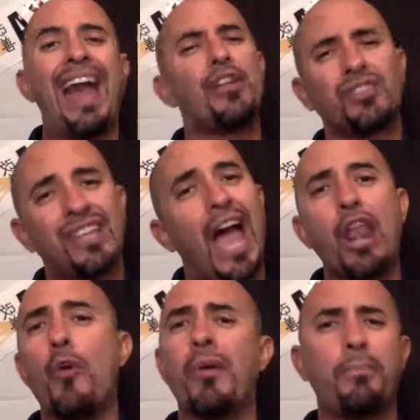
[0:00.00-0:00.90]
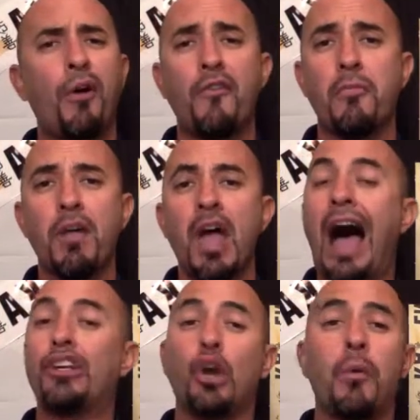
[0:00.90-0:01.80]
It. I don't say, I don't reprove them.
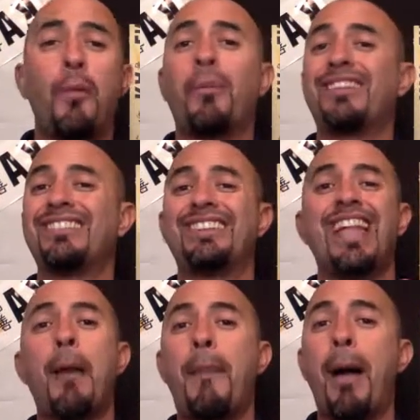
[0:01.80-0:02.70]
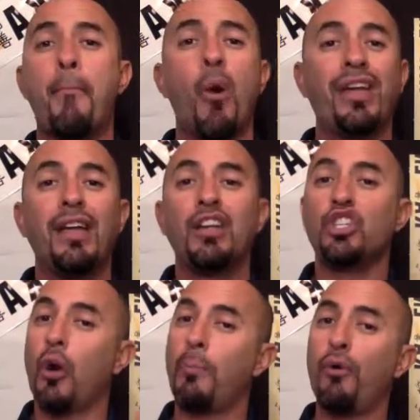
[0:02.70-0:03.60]
I don't reprove them because it's not my point
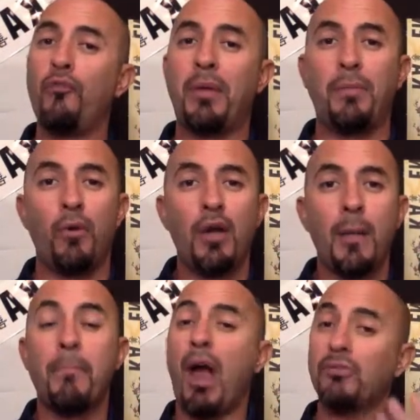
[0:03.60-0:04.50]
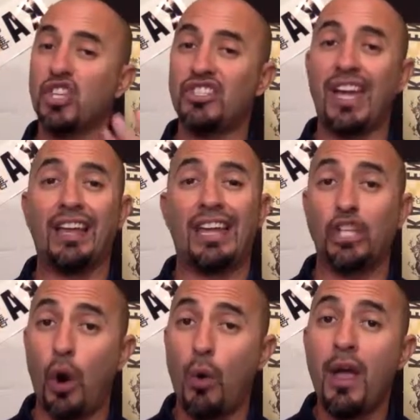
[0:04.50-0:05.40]
to approve people. But I'm just saying, like,
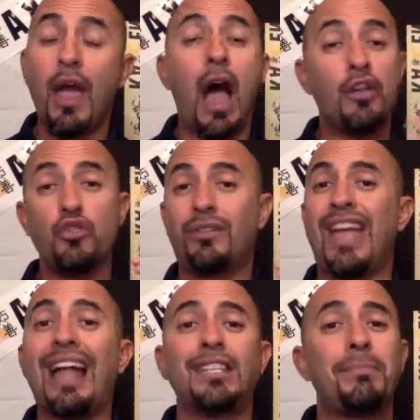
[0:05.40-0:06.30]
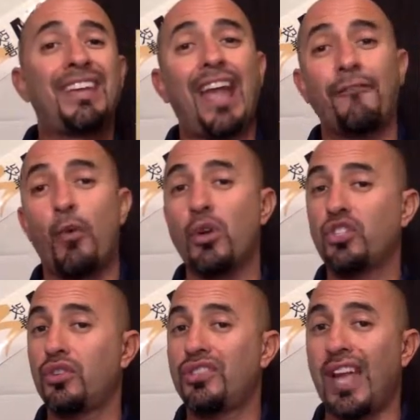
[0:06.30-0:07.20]
yo, you got to be careful
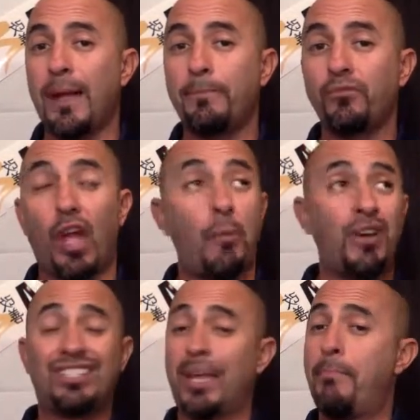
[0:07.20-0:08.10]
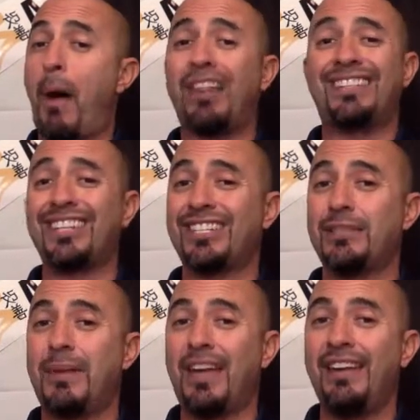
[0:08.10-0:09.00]
what you say. Now we've seen
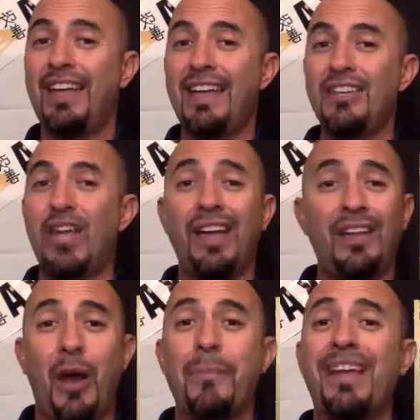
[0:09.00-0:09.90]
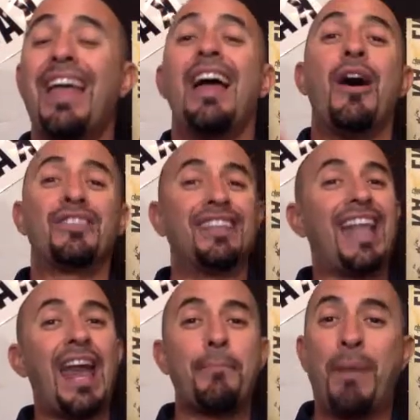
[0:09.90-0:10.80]
politicians, man. You know what I mean? There was a
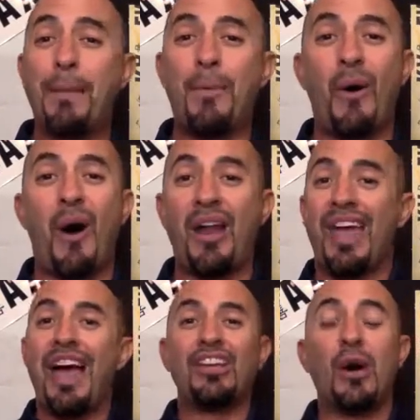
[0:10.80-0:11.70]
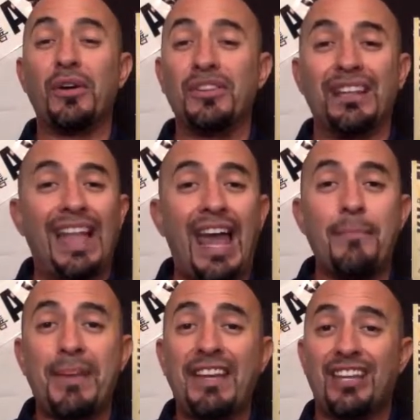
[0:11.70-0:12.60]
lot of people on, yo, there was a lot
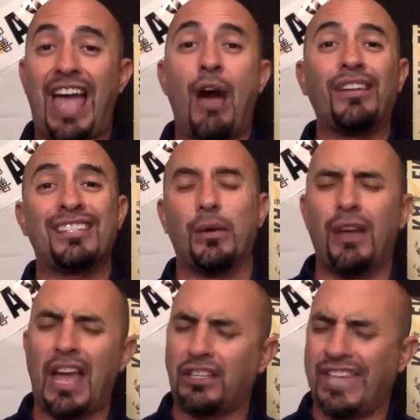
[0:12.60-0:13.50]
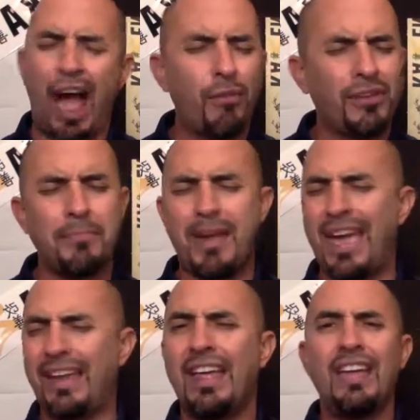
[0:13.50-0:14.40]
of media outlets that were like doubting the
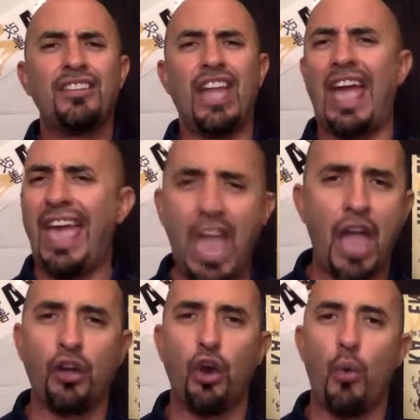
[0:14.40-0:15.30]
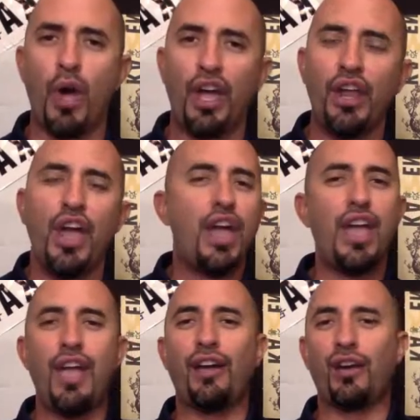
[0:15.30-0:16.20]
man, saying he ain't gonna win,
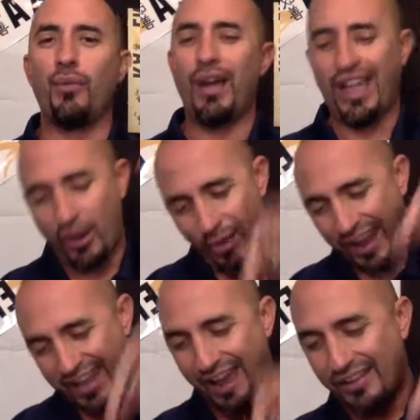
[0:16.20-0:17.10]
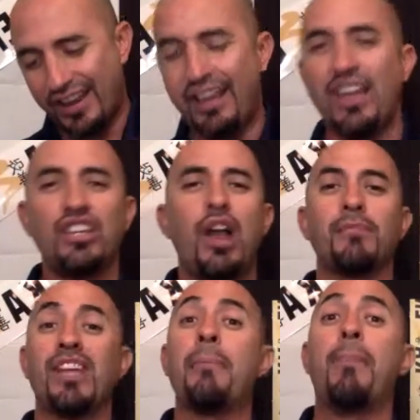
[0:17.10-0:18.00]
he ain't gonna win, he went down there. You know what
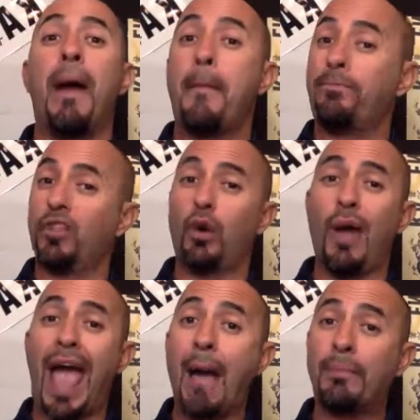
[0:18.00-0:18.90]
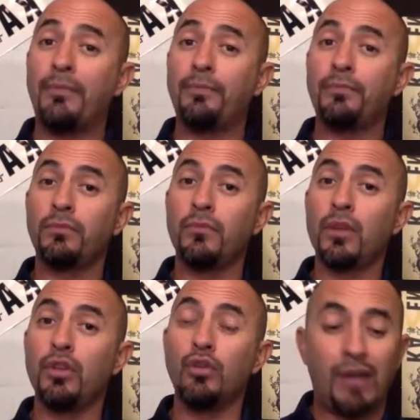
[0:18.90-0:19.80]
I'm saying? But Look what happened.
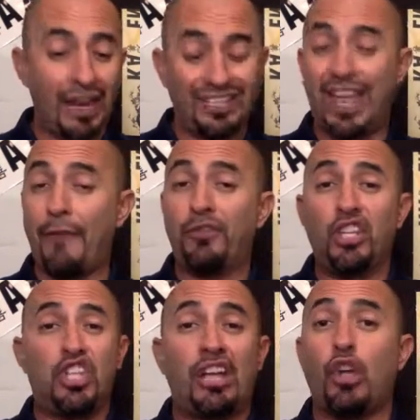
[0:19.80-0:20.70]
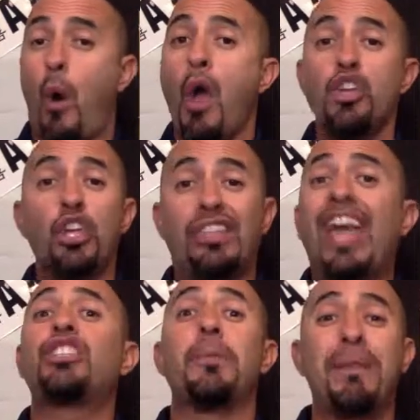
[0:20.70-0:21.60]
You got to definitely check. Yo, you,
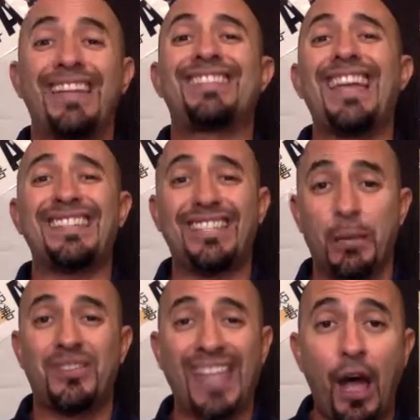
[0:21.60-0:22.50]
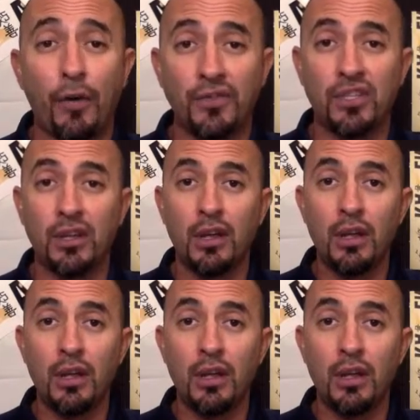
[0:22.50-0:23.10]
they should be assessing themselves.